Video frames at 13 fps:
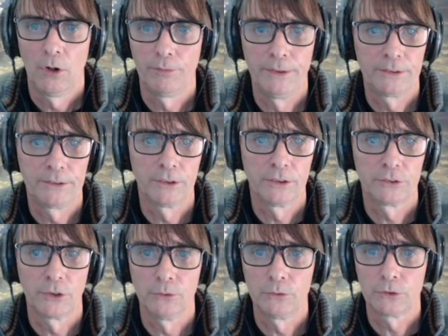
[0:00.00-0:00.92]
of this
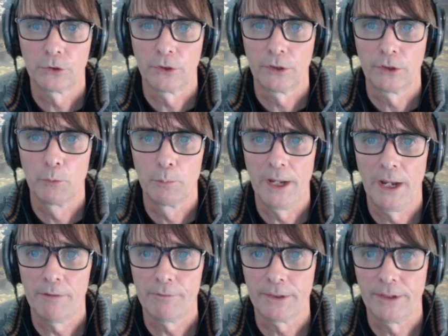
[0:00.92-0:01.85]
zone. So that would
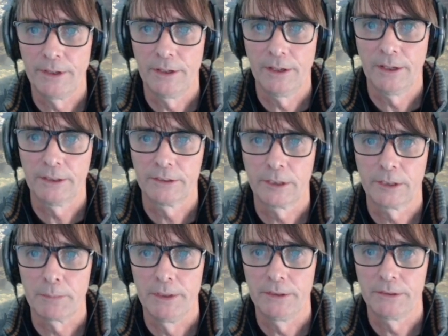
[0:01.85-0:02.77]
be everything
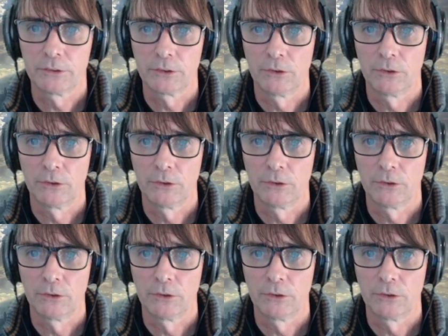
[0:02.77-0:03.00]
except this.